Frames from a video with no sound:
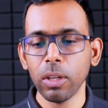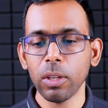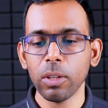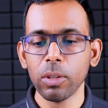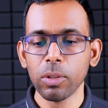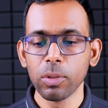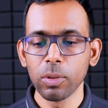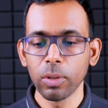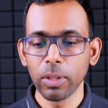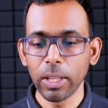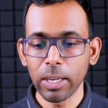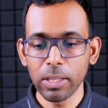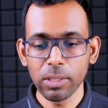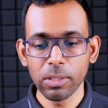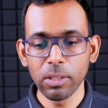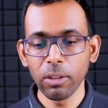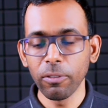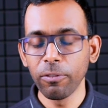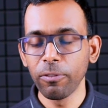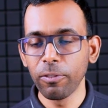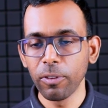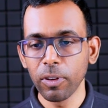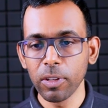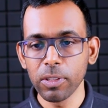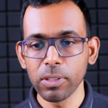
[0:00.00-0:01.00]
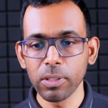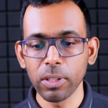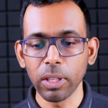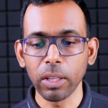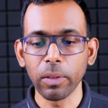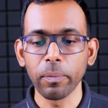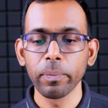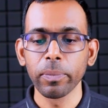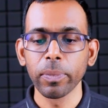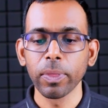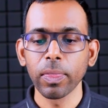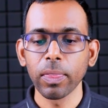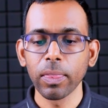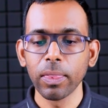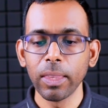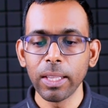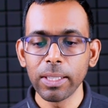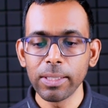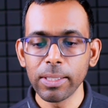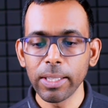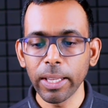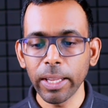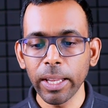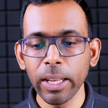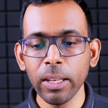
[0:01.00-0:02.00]
So that is the first thing. The
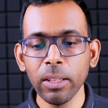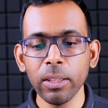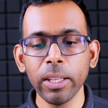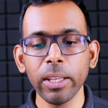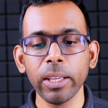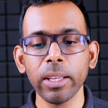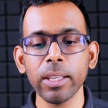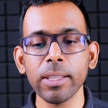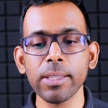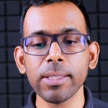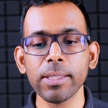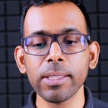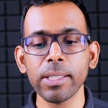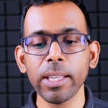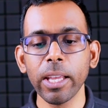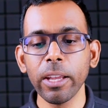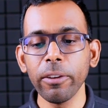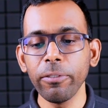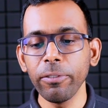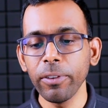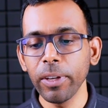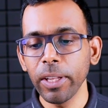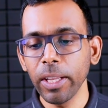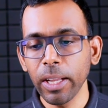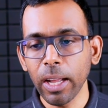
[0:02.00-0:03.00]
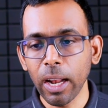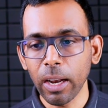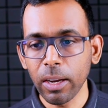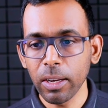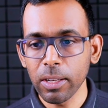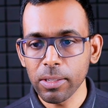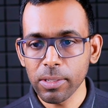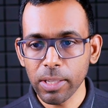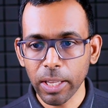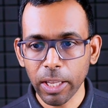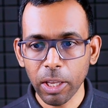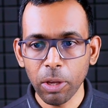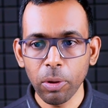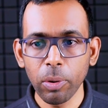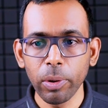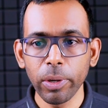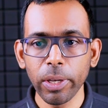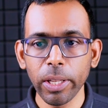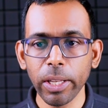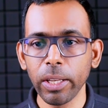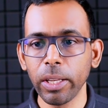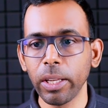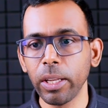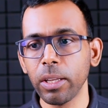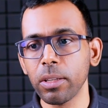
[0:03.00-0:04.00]
second thing is safety and
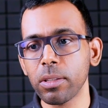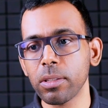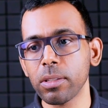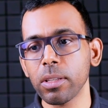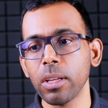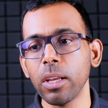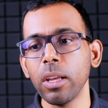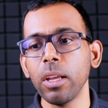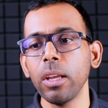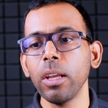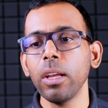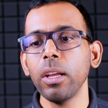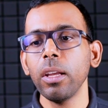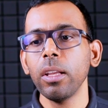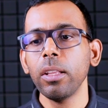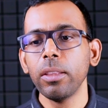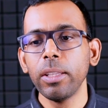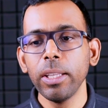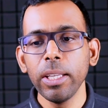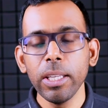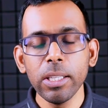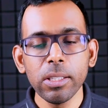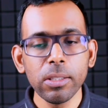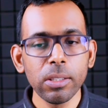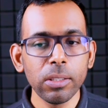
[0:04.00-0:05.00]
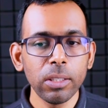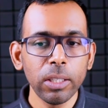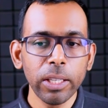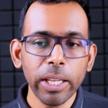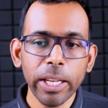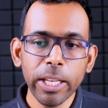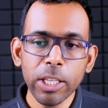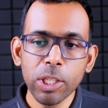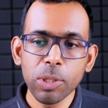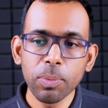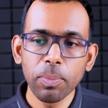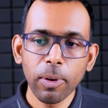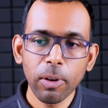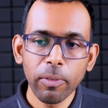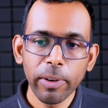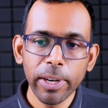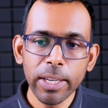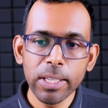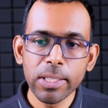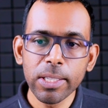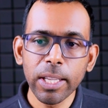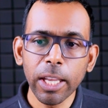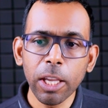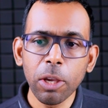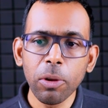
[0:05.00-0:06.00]
security needs. These needs provide
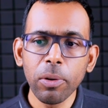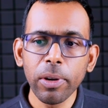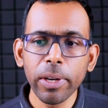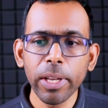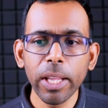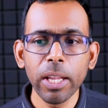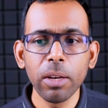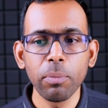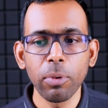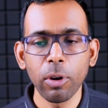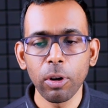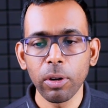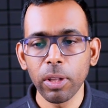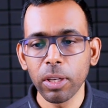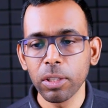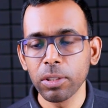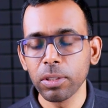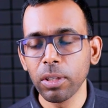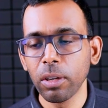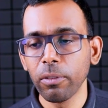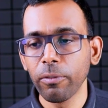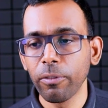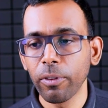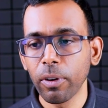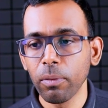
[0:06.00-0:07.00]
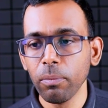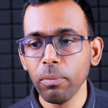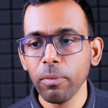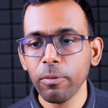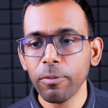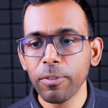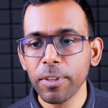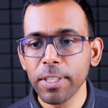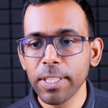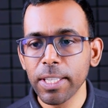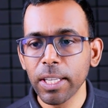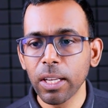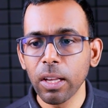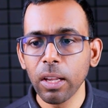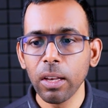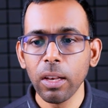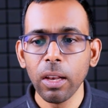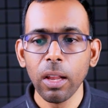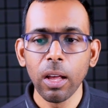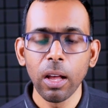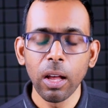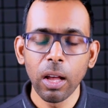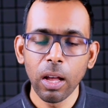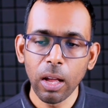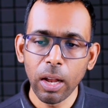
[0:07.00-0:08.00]
security and protection from physical
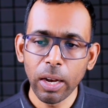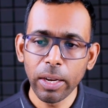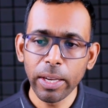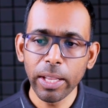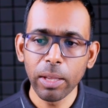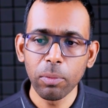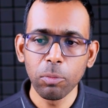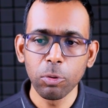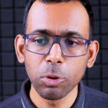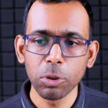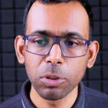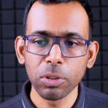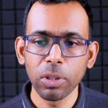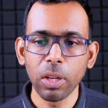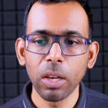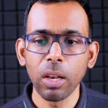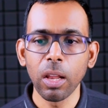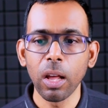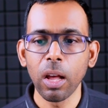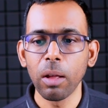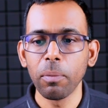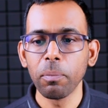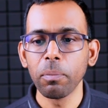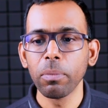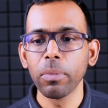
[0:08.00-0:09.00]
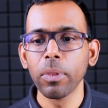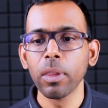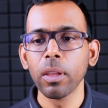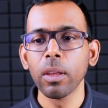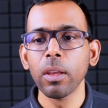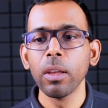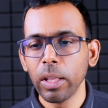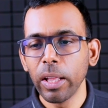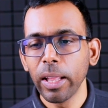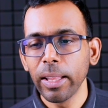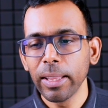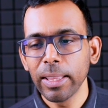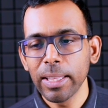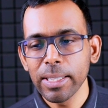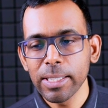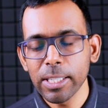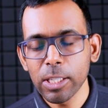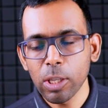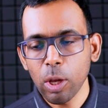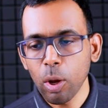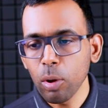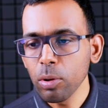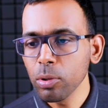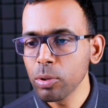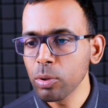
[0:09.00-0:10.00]
and emotional harm. This is
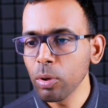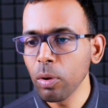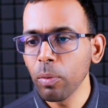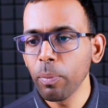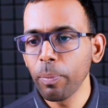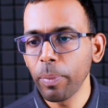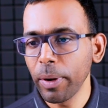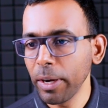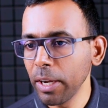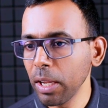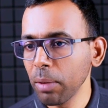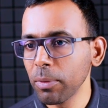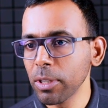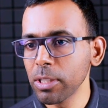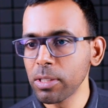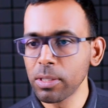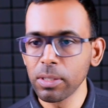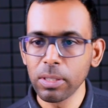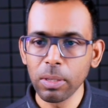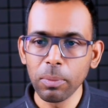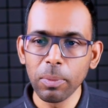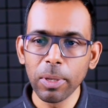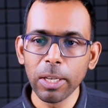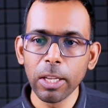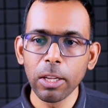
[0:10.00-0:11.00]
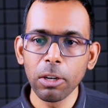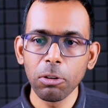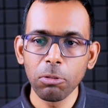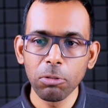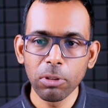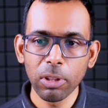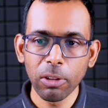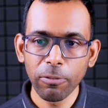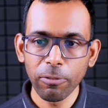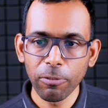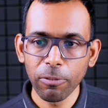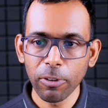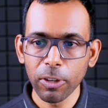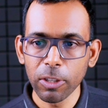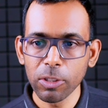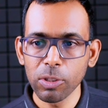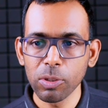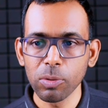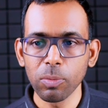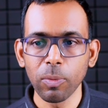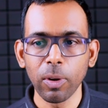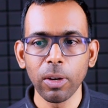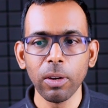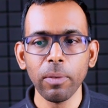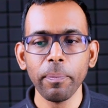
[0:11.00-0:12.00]
also pretty much similar to the first
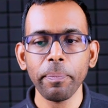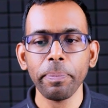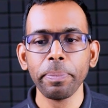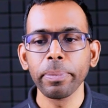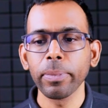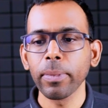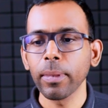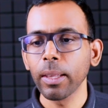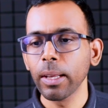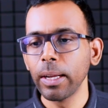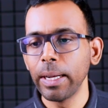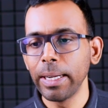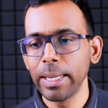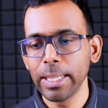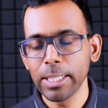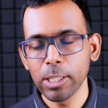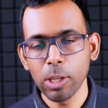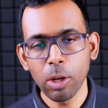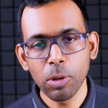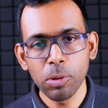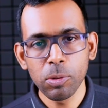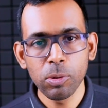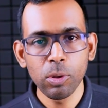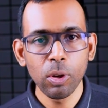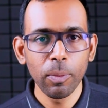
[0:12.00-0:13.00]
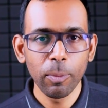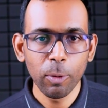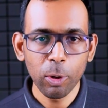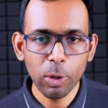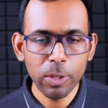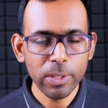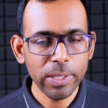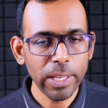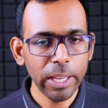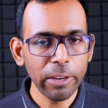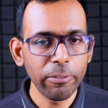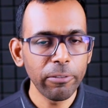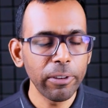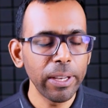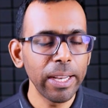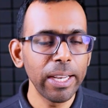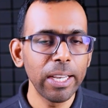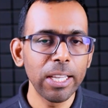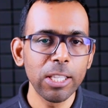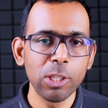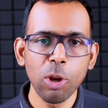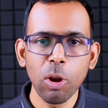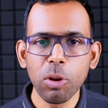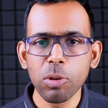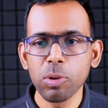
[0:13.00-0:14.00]
one. It is also about safety, it
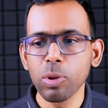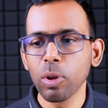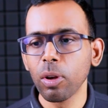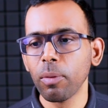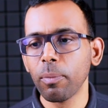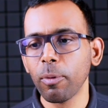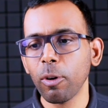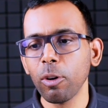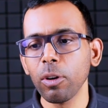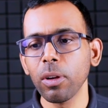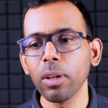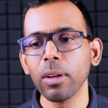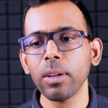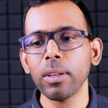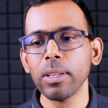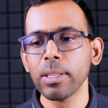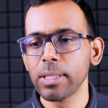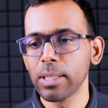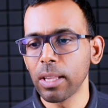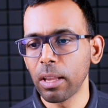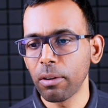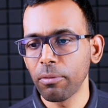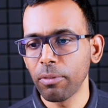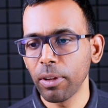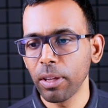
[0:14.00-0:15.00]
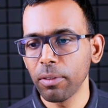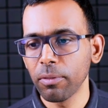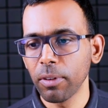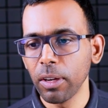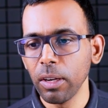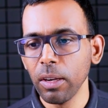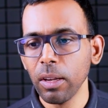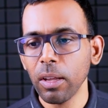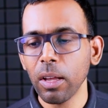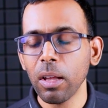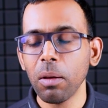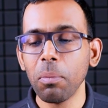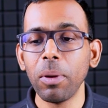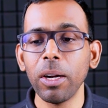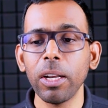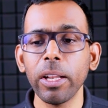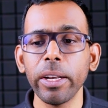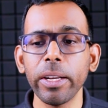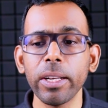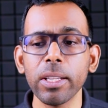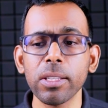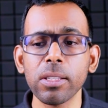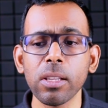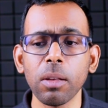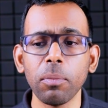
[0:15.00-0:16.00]
is also about survival, but
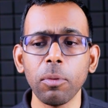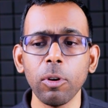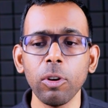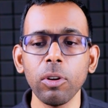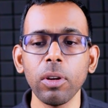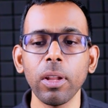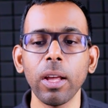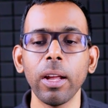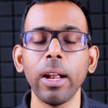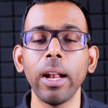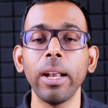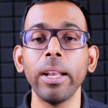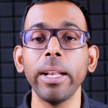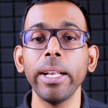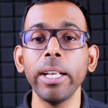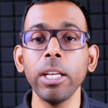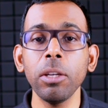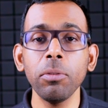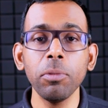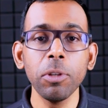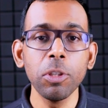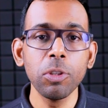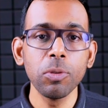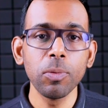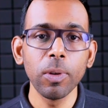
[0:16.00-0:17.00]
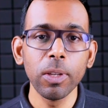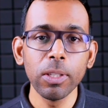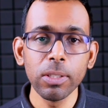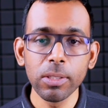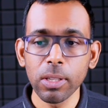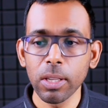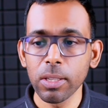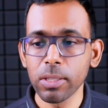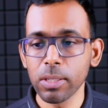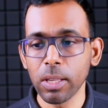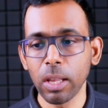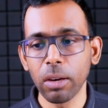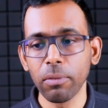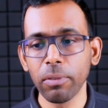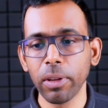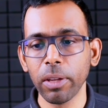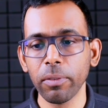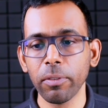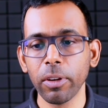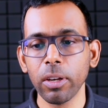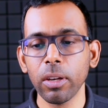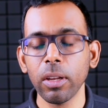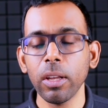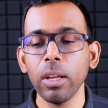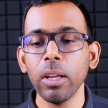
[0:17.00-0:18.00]
it is about an individual's
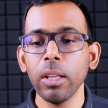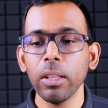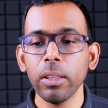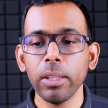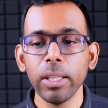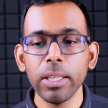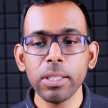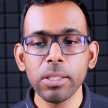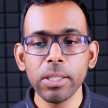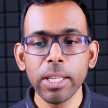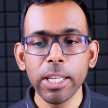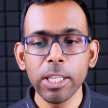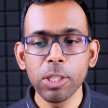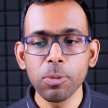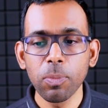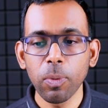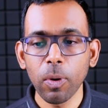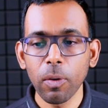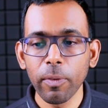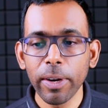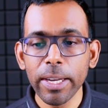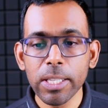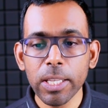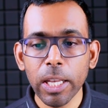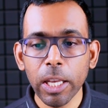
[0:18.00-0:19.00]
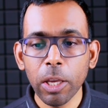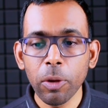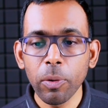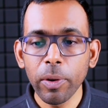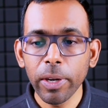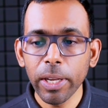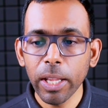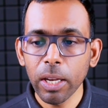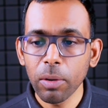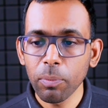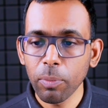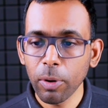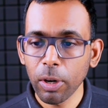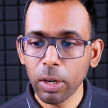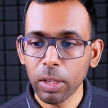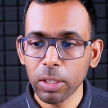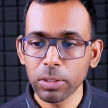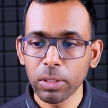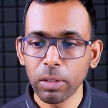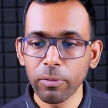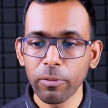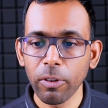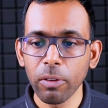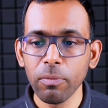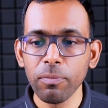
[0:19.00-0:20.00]
survival. These needs provide security and
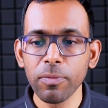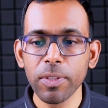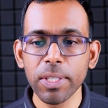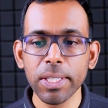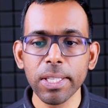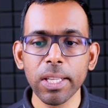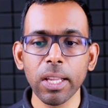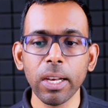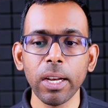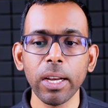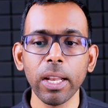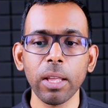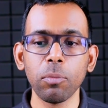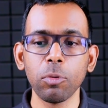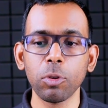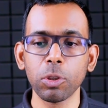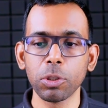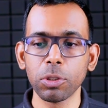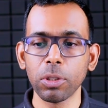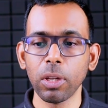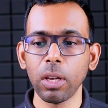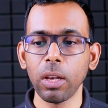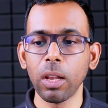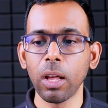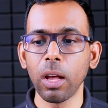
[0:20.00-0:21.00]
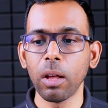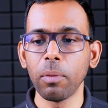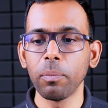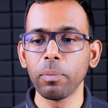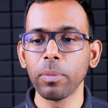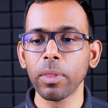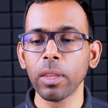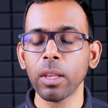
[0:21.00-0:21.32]
protection from physical and emotional harm.